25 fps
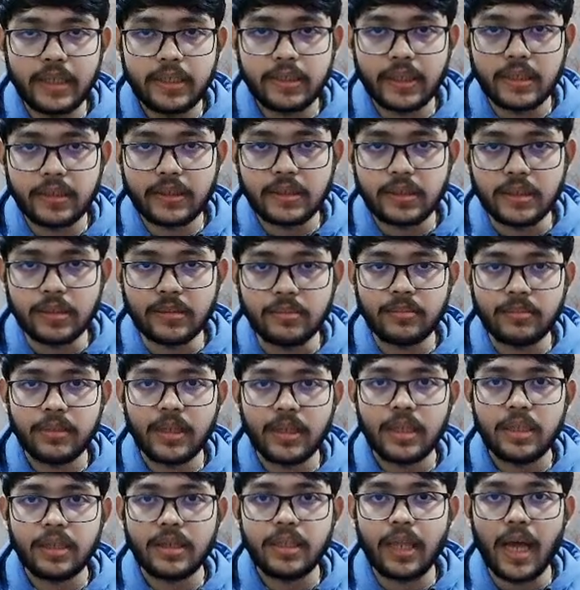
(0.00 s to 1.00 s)
system
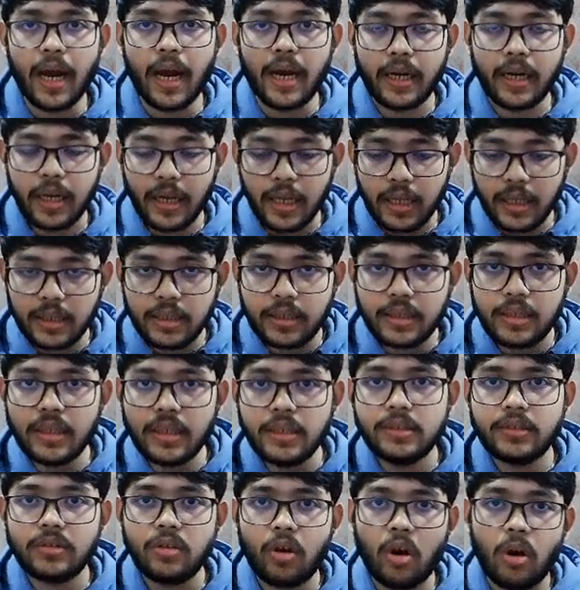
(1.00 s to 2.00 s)
that
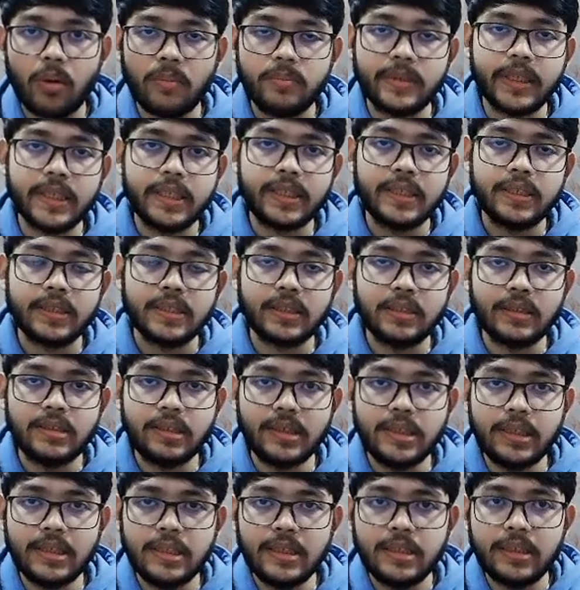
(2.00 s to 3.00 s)
this object
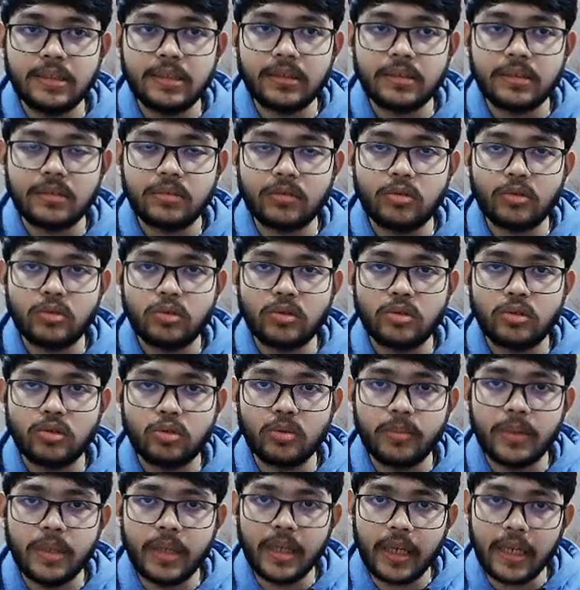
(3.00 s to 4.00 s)
needs to
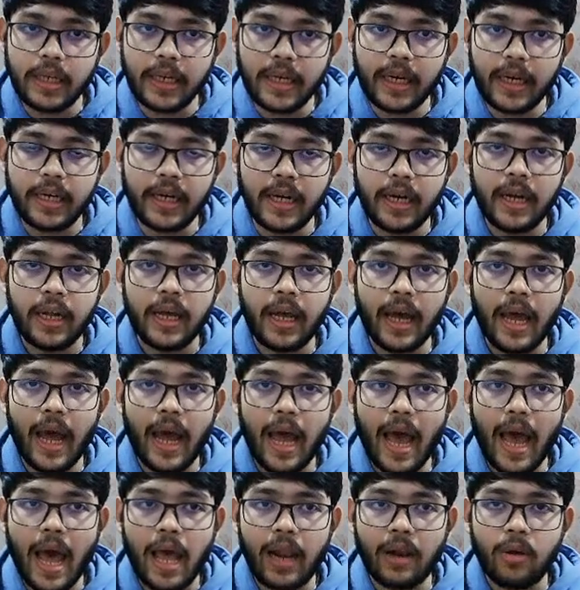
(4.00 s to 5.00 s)
be created,
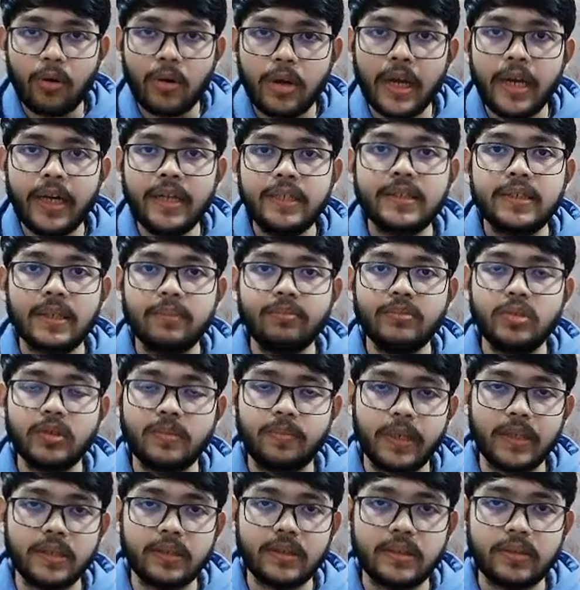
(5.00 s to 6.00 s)
allocate some
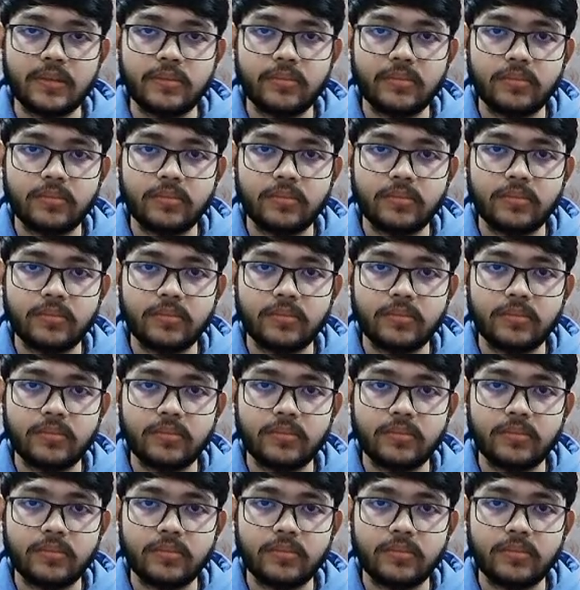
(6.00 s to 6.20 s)
space.